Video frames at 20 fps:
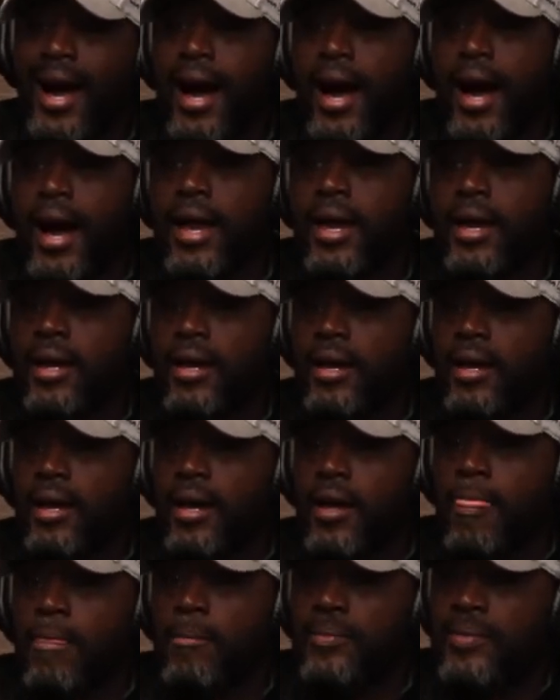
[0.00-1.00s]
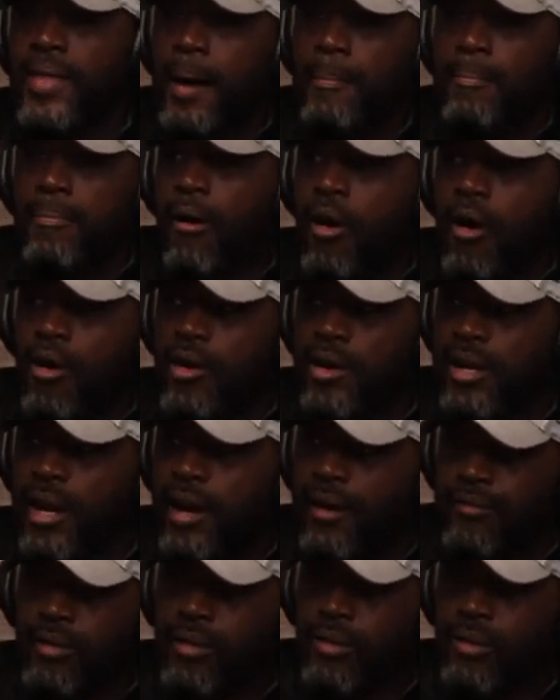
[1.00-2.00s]
guy, that part
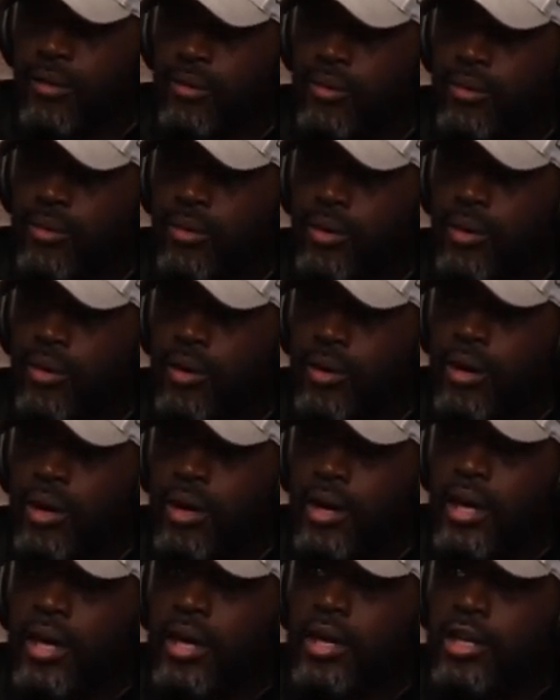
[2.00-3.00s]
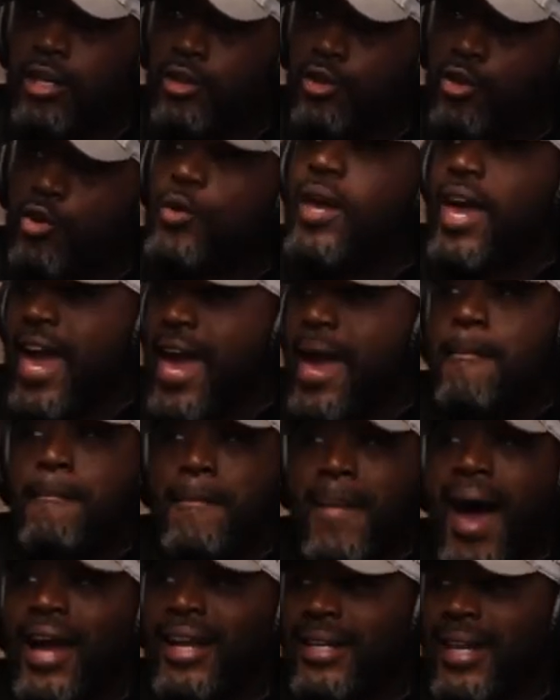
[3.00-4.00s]
never, you
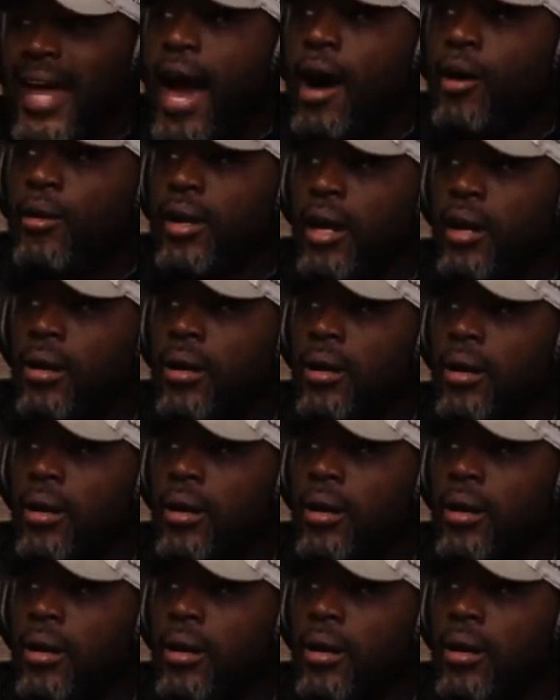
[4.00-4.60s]
can't back down there.